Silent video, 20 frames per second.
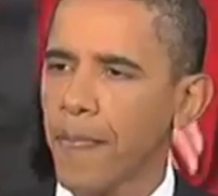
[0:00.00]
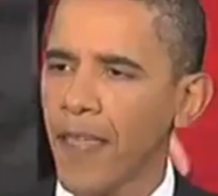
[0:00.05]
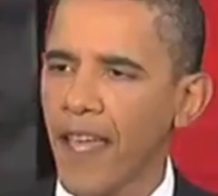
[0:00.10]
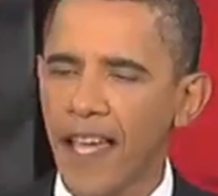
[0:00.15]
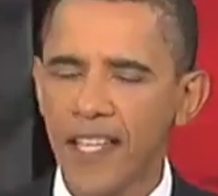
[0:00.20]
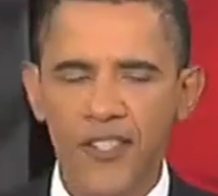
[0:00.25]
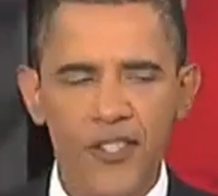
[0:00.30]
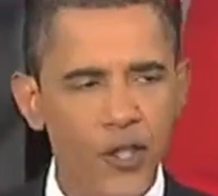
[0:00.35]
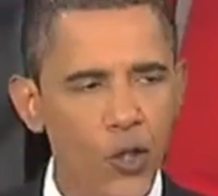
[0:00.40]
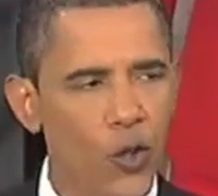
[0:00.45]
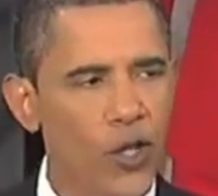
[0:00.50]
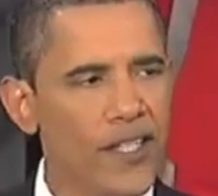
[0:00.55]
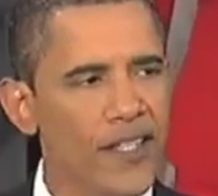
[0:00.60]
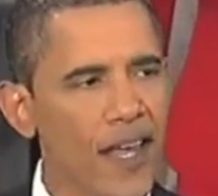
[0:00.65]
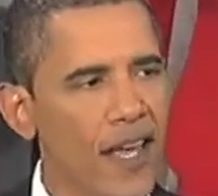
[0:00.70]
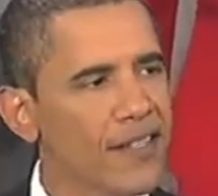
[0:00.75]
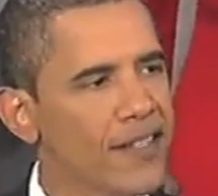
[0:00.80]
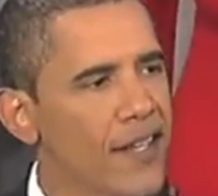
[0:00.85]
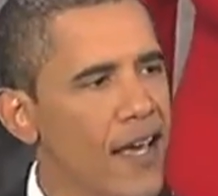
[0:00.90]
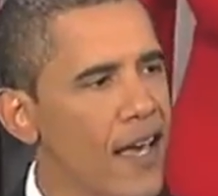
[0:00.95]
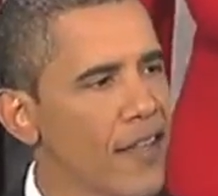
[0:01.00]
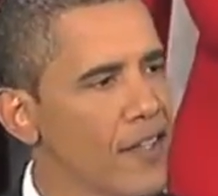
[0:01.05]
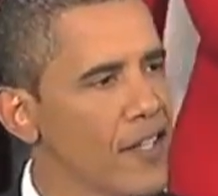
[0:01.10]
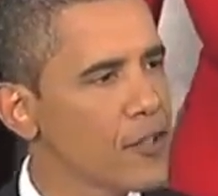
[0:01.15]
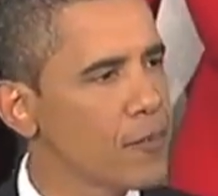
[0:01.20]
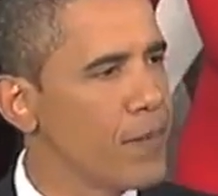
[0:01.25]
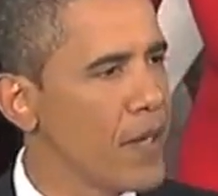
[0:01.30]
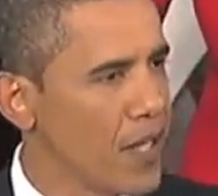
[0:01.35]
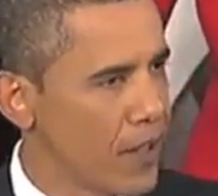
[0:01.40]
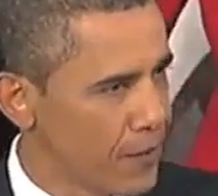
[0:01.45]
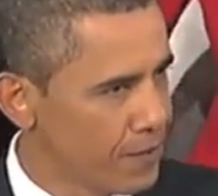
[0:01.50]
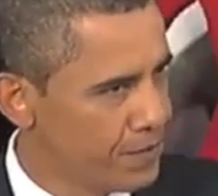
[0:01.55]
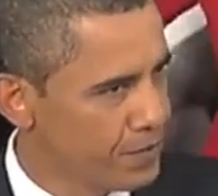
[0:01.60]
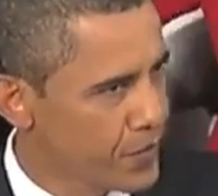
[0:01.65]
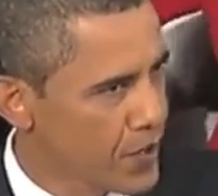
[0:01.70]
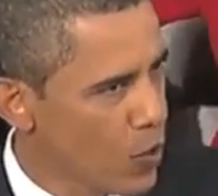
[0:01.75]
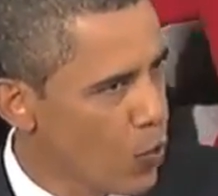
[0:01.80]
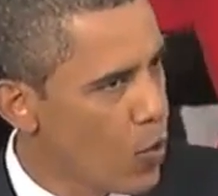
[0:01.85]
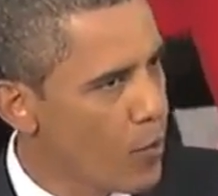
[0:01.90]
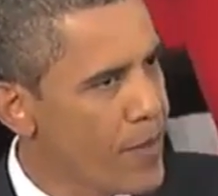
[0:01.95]
As soon as I sign this bill,
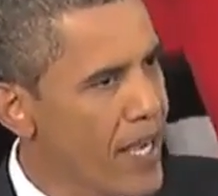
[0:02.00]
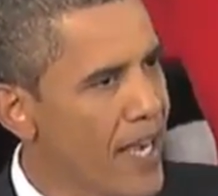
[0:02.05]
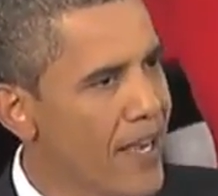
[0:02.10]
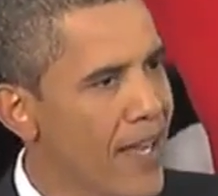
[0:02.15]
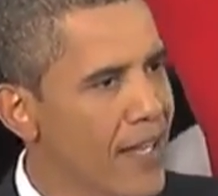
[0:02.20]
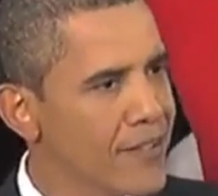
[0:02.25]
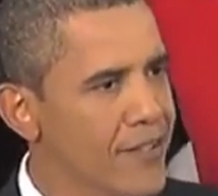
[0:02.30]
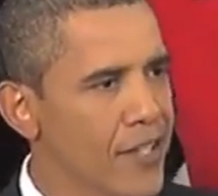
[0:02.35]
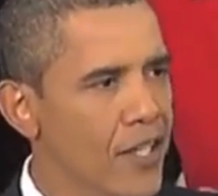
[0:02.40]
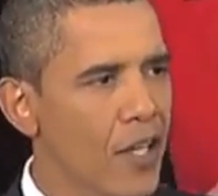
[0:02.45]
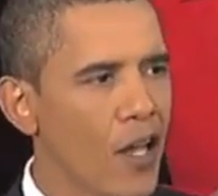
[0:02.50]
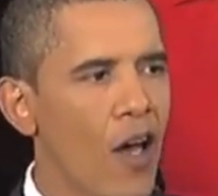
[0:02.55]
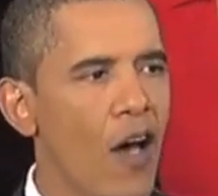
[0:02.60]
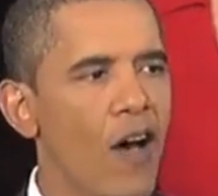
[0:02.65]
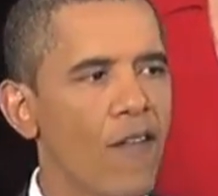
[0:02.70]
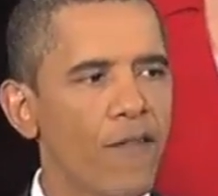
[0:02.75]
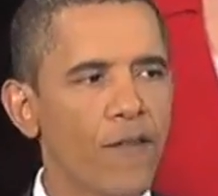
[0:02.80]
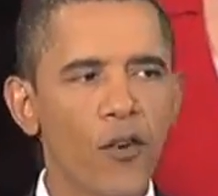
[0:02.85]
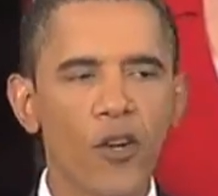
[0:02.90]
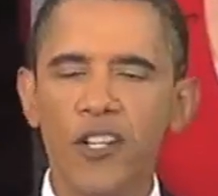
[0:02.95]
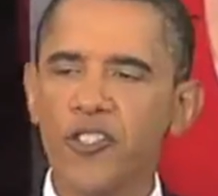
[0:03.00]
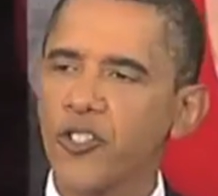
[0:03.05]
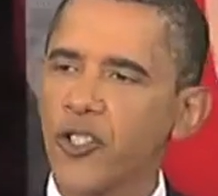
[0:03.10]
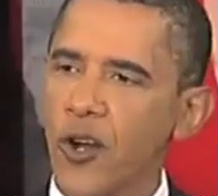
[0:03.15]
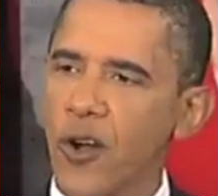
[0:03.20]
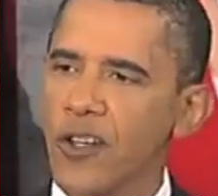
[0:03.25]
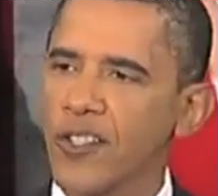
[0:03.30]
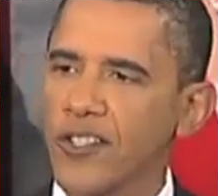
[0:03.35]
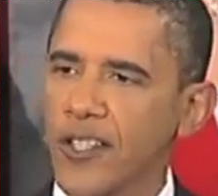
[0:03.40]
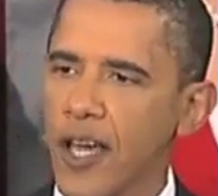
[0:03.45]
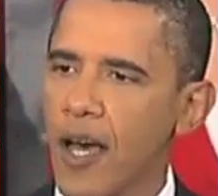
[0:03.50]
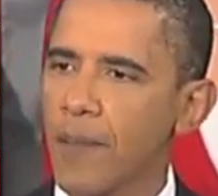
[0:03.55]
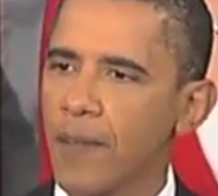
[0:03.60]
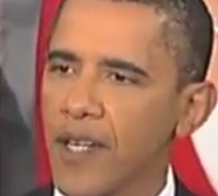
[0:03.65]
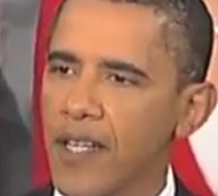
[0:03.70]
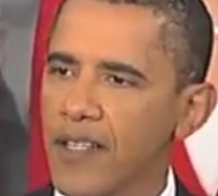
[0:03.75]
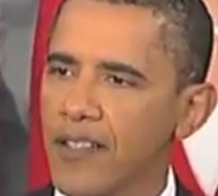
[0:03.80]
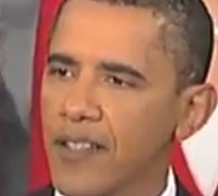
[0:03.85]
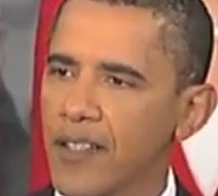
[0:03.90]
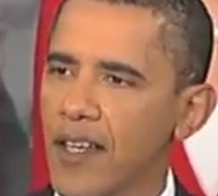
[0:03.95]
it will be against the law for insurance
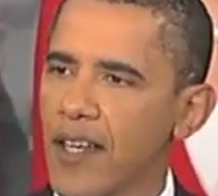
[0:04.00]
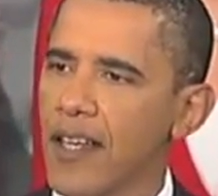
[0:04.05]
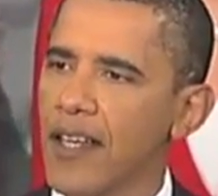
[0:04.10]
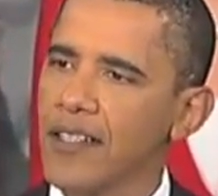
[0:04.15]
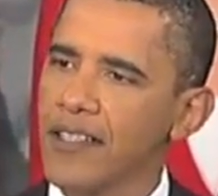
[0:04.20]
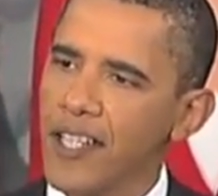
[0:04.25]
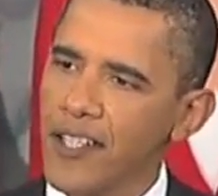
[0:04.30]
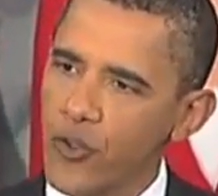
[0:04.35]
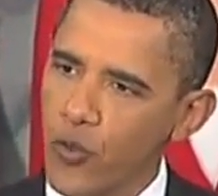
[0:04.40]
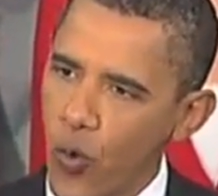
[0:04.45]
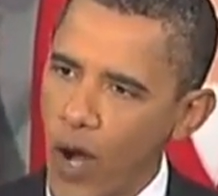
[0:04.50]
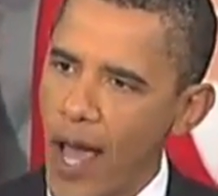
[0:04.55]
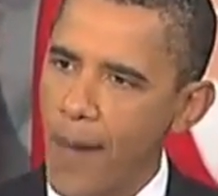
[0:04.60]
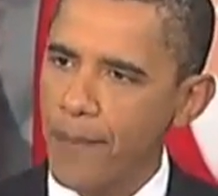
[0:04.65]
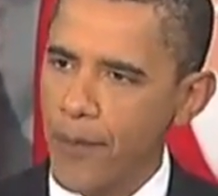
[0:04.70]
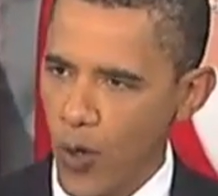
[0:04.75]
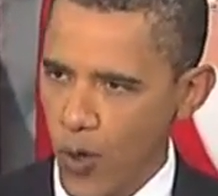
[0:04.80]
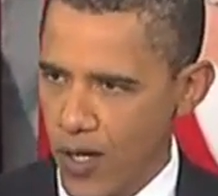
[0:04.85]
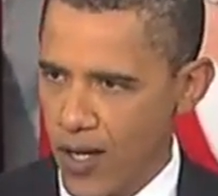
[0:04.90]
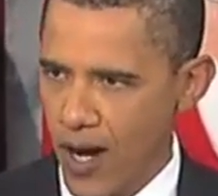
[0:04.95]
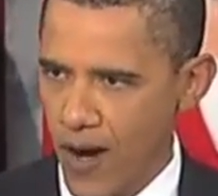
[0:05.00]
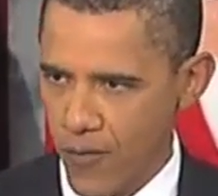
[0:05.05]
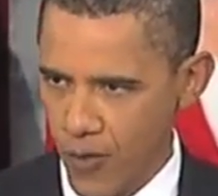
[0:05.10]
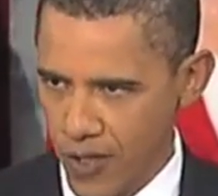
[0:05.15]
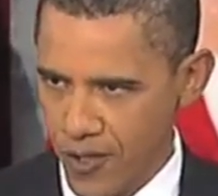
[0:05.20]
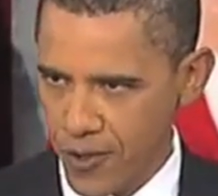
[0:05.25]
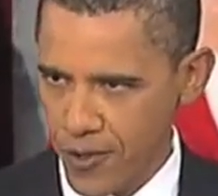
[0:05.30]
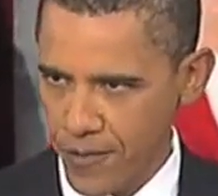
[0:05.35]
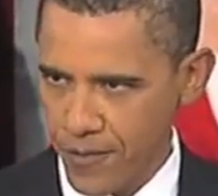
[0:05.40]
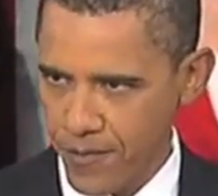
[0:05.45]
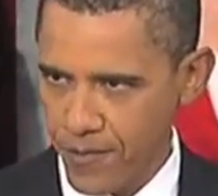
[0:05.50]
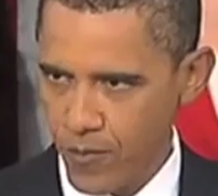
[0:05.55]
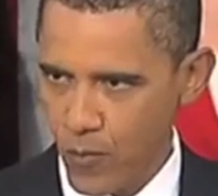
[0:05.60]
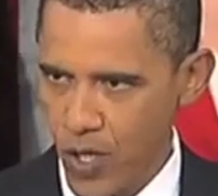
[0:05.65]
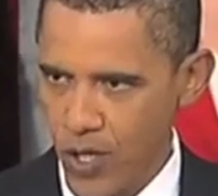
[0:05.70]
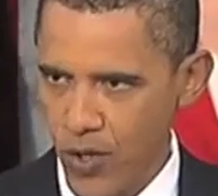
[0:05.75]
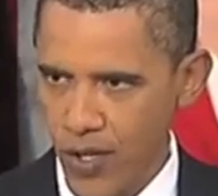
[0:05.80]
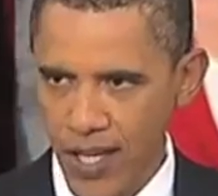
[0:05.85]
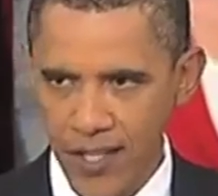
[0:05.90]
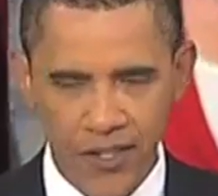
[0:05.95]
companies to drop your coverage
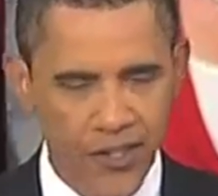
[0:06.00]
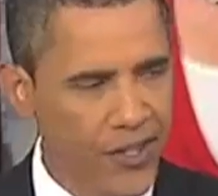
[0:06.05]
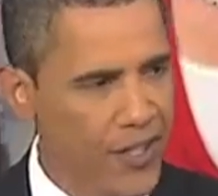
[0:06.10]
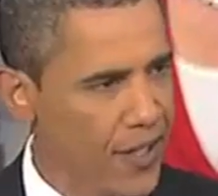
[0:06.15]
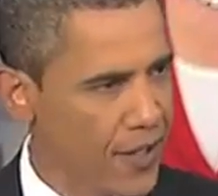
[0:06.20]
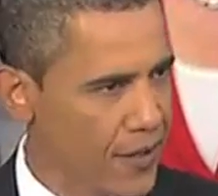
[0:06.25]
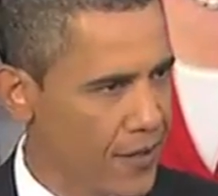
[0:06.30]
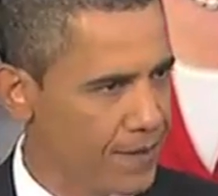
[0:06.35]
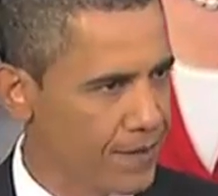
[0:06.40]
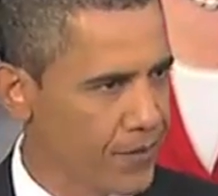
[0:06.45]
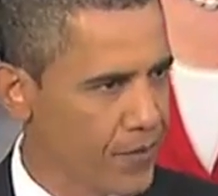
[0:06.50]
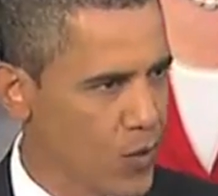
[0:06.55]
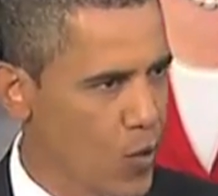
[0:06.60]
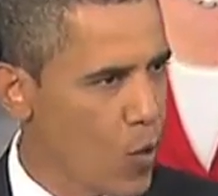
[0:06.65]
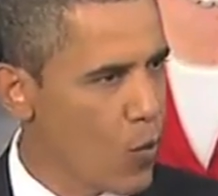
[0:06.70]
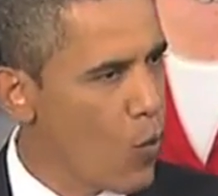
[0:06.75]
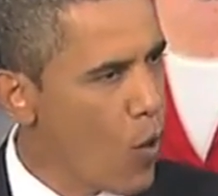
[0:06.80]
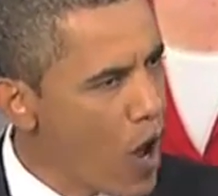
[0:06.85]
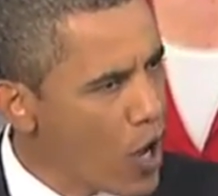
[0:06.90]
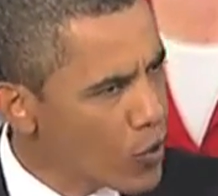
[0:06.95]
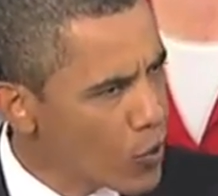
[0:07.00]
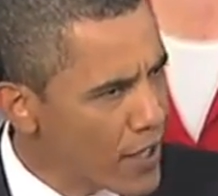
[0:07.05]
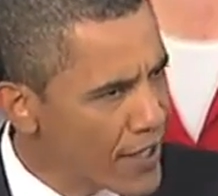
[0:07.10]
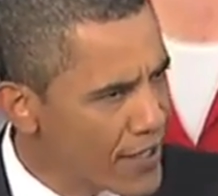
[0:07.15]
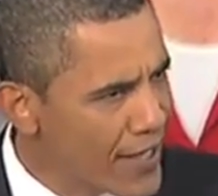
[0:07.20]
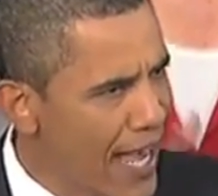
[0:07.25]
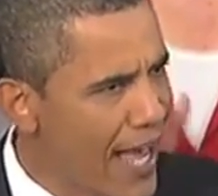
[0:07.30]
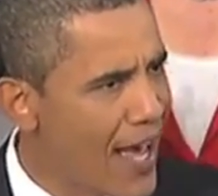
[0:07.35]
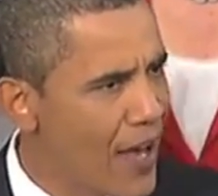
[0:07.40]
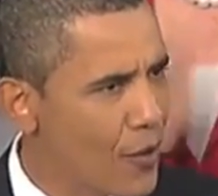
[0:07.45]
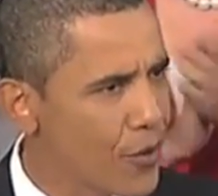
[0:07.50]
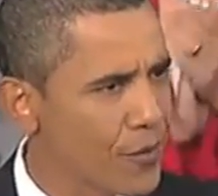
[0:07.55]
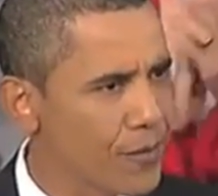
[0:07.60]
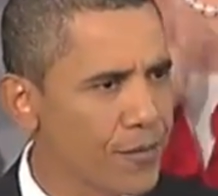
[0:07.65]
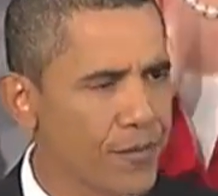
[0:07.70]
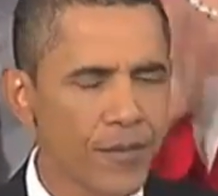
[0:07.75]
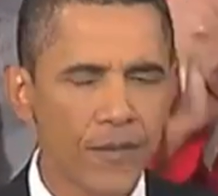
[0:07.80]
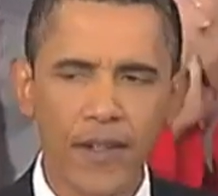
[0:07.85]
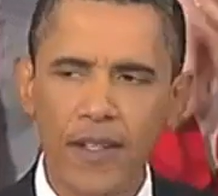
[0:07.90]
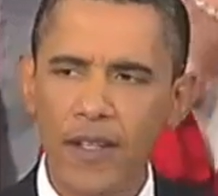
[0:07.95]
when you get sick or water it down
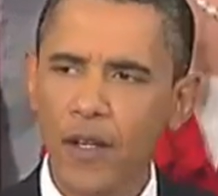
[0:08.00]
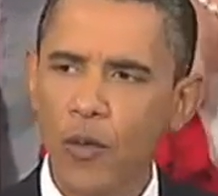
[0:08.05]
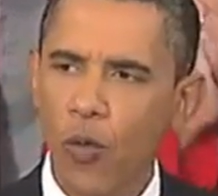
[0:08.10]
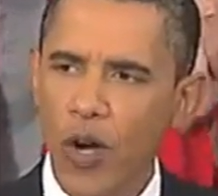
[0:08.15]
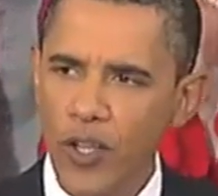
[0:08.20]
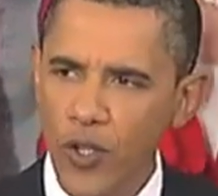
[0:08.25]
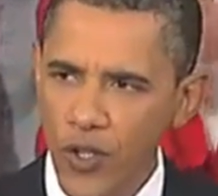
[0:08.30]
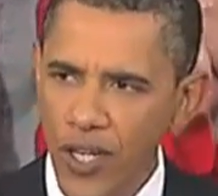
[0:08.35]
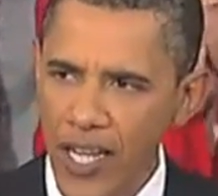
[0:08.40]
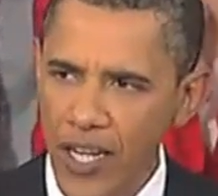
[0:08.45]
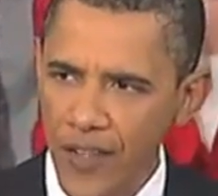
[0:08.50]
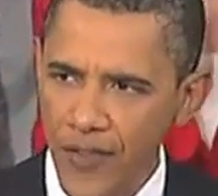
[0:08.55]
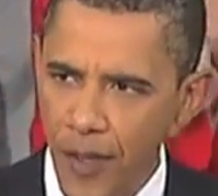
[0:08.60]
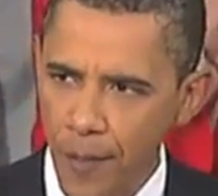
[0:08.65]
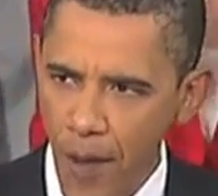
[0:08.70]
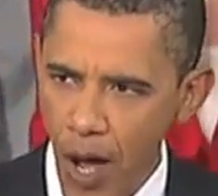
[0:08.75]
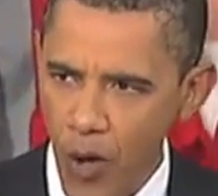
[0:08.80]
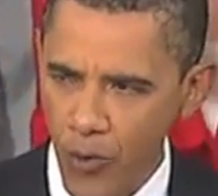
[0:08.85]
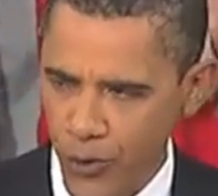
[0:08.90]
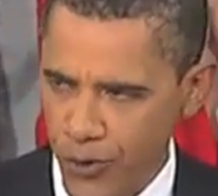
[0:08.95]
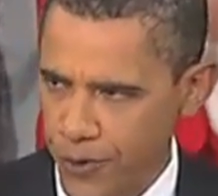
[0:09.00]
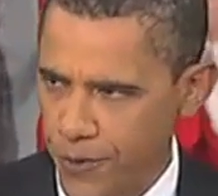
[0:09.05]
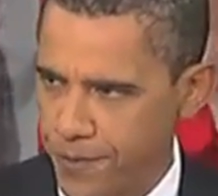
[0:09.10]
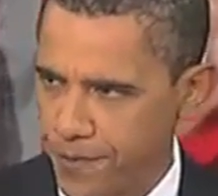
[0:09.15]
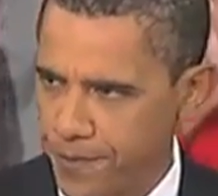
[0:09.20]
when you need it the most.